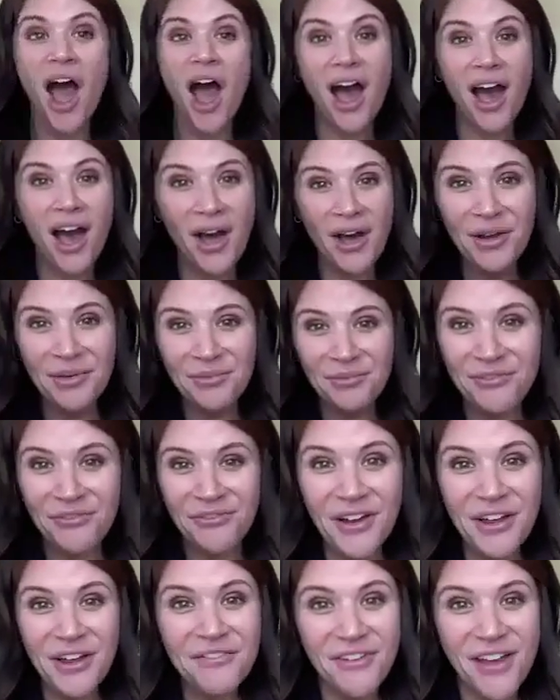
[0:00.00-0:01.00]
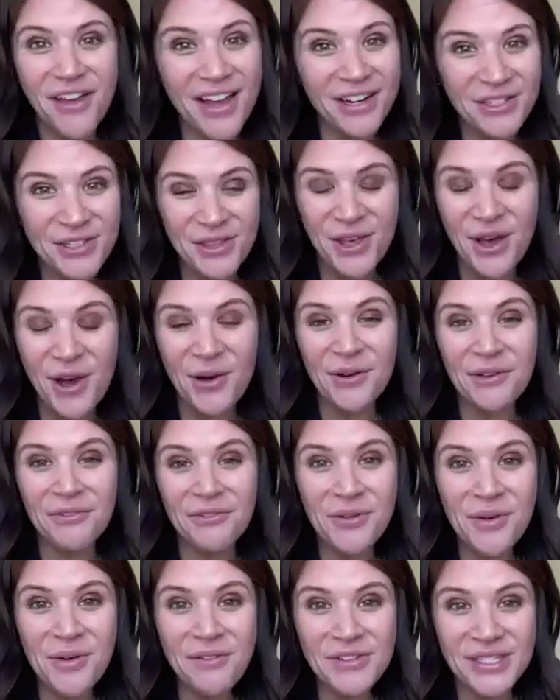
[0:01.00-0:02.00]
Fun fact though, if
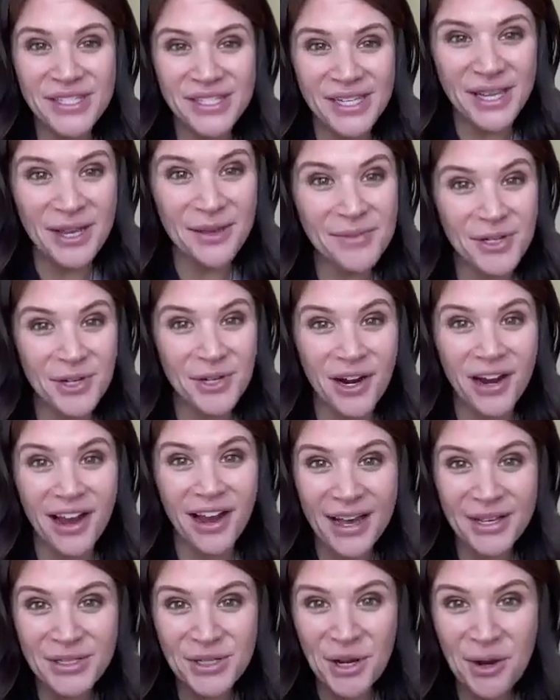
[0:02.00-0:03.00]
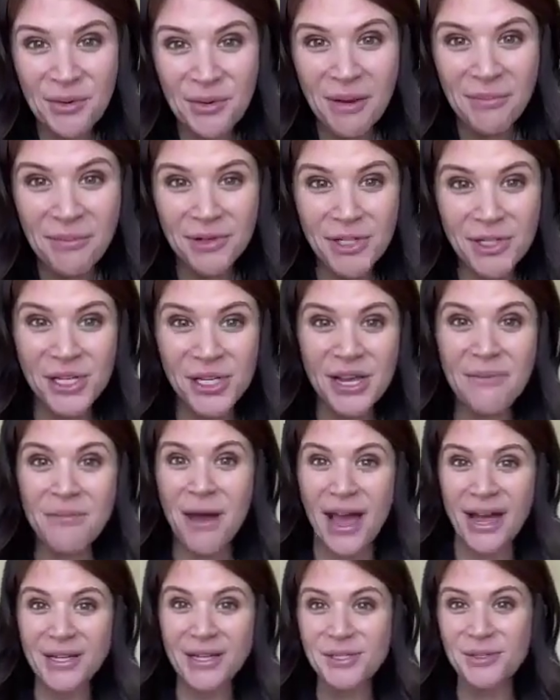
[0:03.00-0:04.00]
you have a Sam's or a Costco membership,
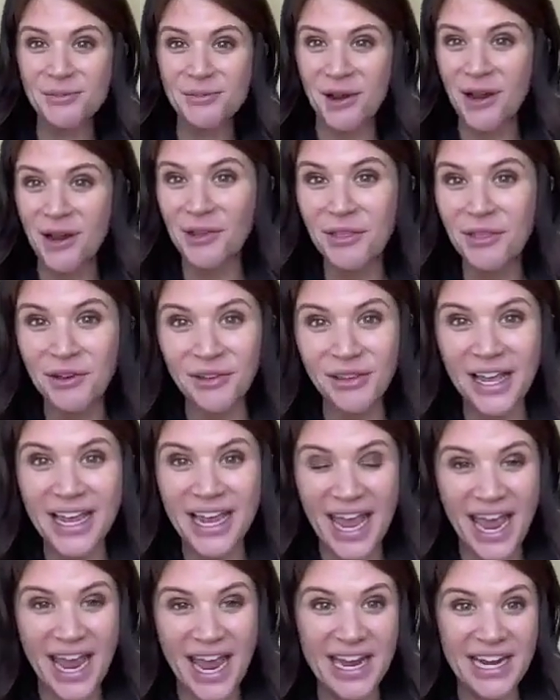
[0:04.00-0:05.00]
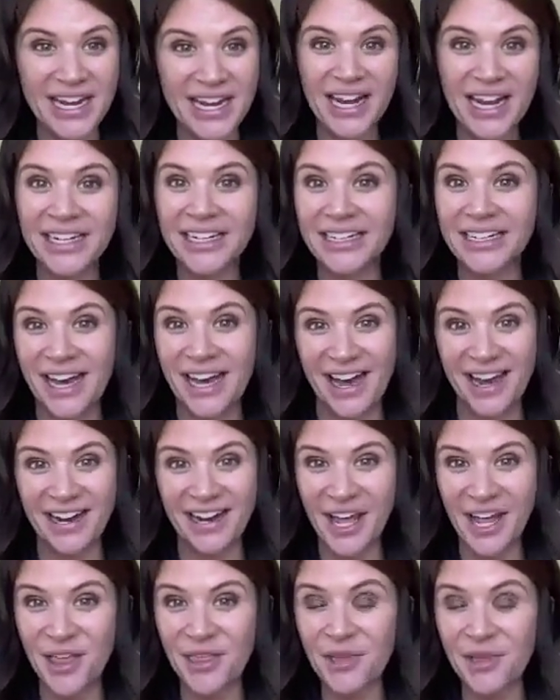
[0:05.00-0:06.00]
I swear they're like
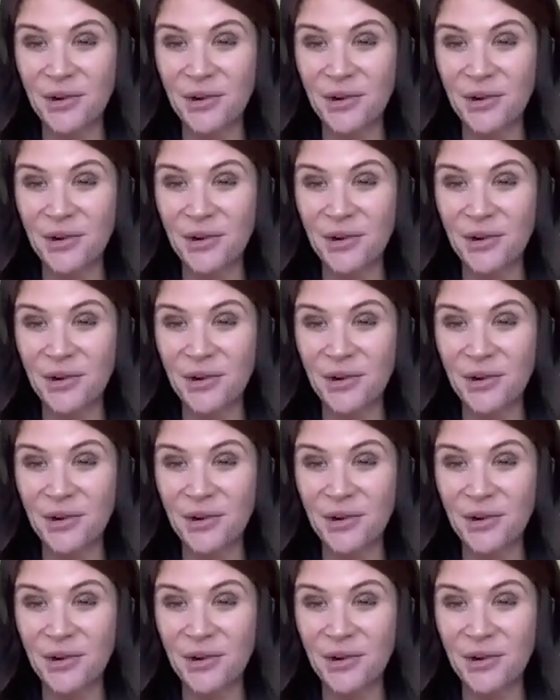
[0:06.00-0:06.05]
$8.99 and